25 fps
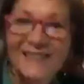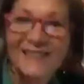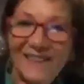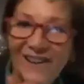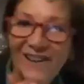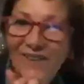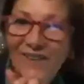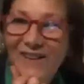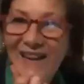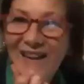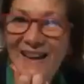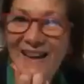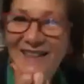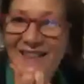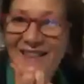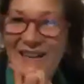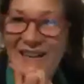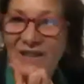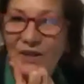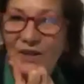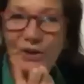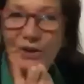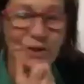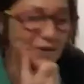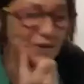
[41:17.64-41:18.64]
Okay,
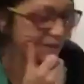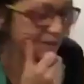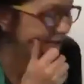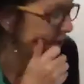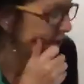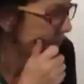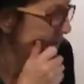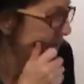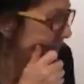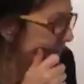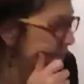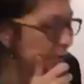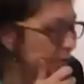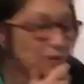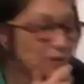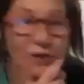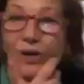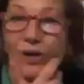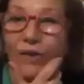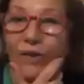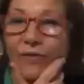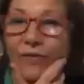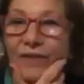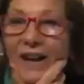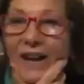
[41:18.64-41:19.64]
thank you. So we've cooked
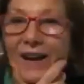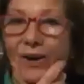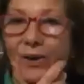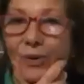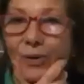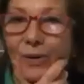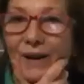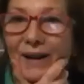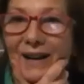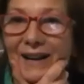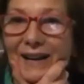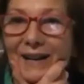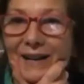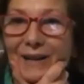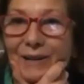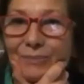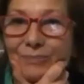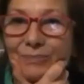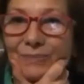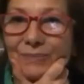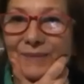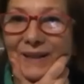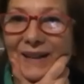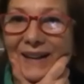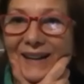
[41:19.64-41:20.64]
off our
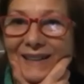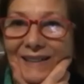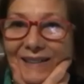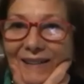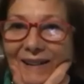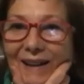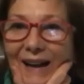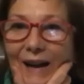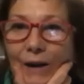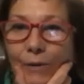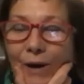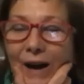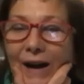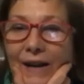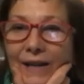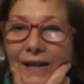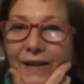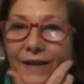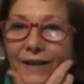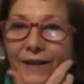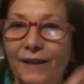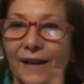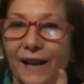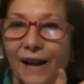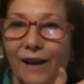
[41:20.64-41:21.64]

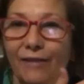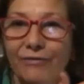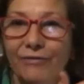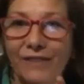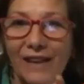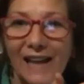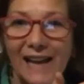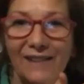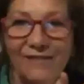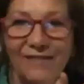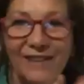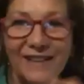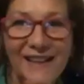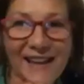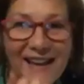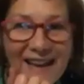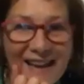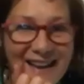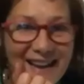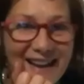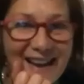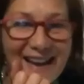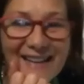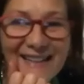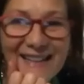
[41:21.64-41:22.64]
onion and our flavour
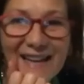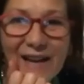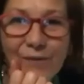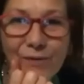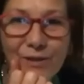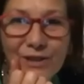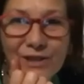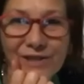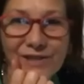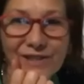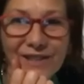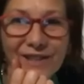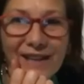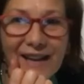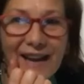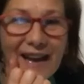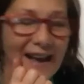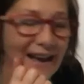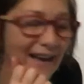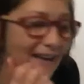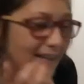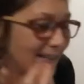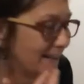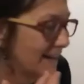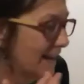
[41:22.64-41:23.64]
there, and now we're just going to
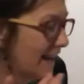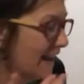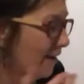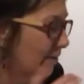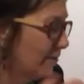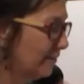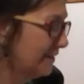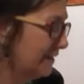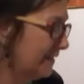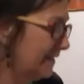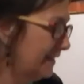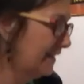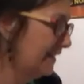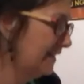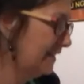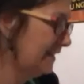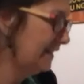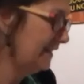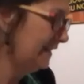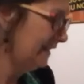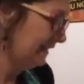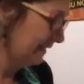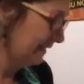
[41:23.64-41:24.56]
add our acidity.